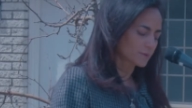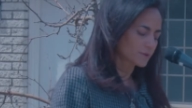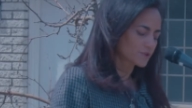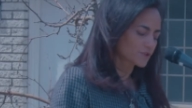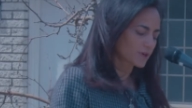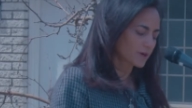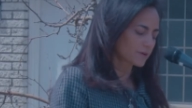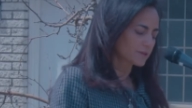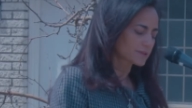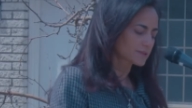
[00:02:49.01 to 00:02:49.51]
will
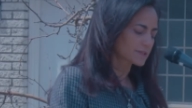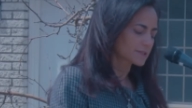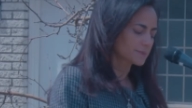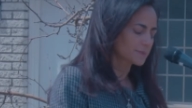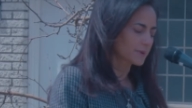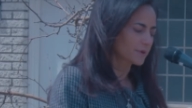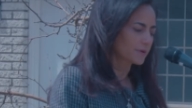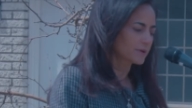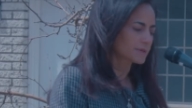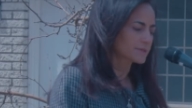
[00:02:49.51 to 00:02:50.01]
share his
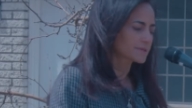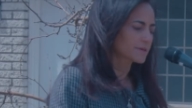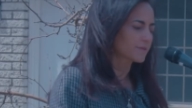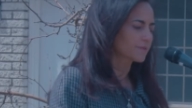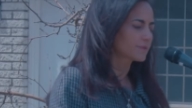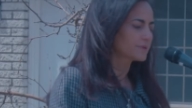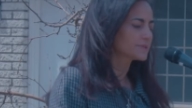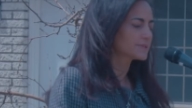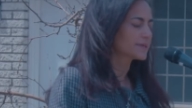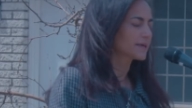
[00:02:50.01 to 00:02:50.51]
experience
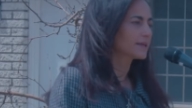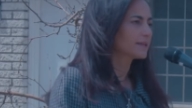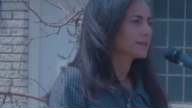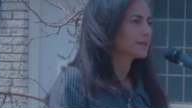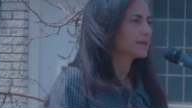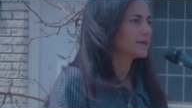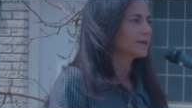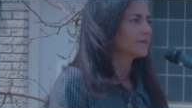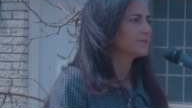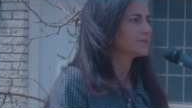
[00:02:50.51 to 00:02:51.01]
of
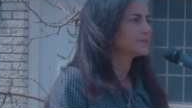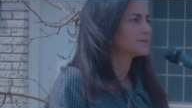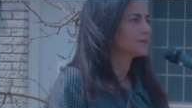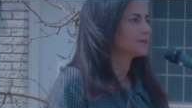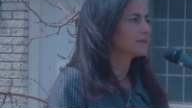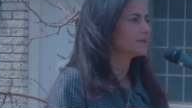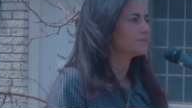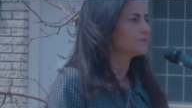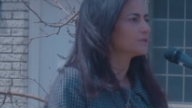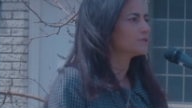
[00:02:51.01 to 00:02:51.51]
resettling in the
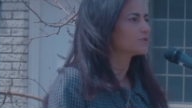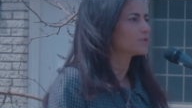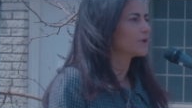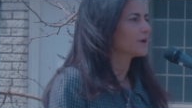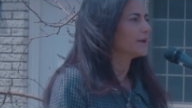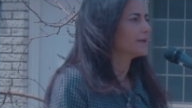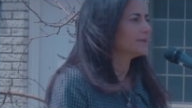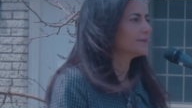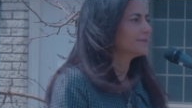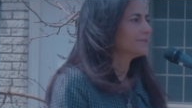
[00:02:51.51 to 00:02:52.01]
city of
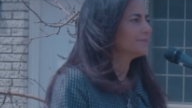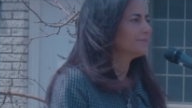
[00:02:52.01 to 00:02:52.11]
Detroit.